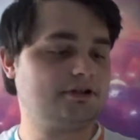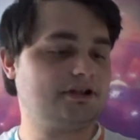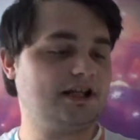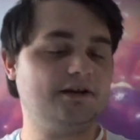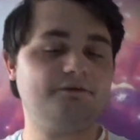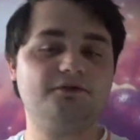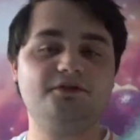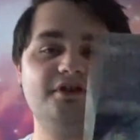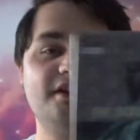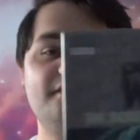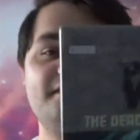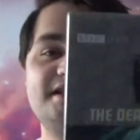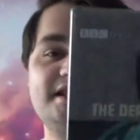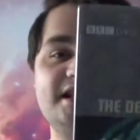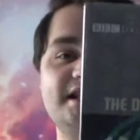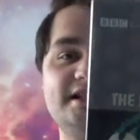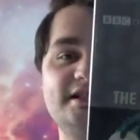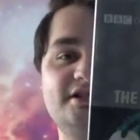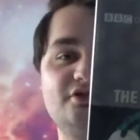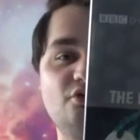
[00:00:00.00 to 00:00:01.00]
If you've never
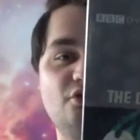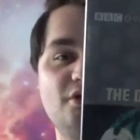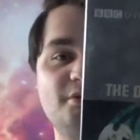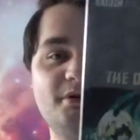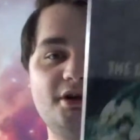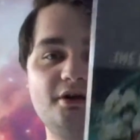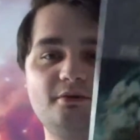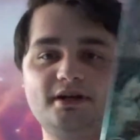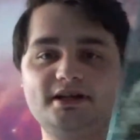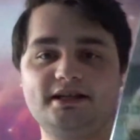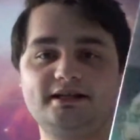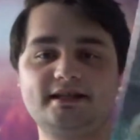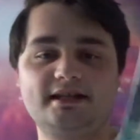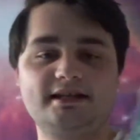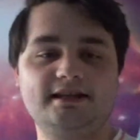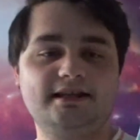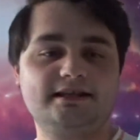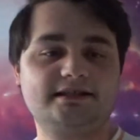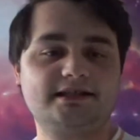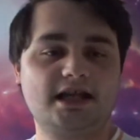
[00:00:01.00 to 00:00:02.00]
seen this story, by the way, The
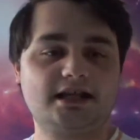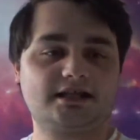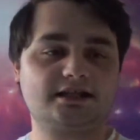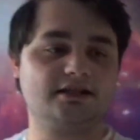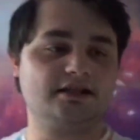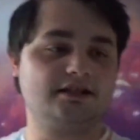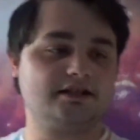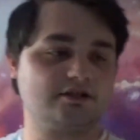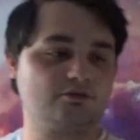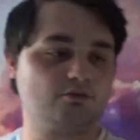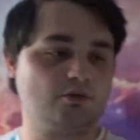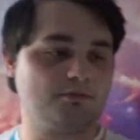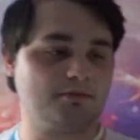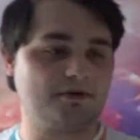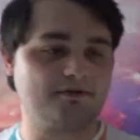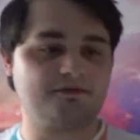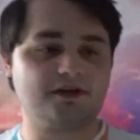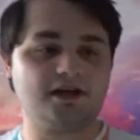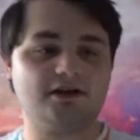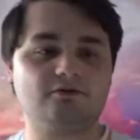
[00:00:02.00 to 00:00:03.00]
Deadly Assassin, this is one of
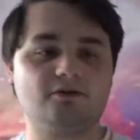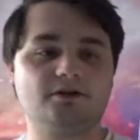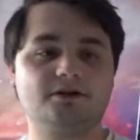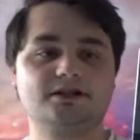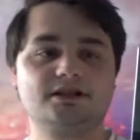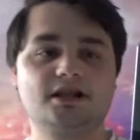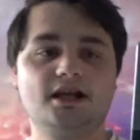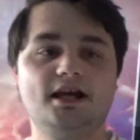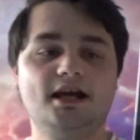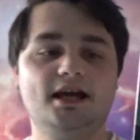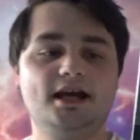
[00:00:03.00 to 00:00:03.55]
my favourites.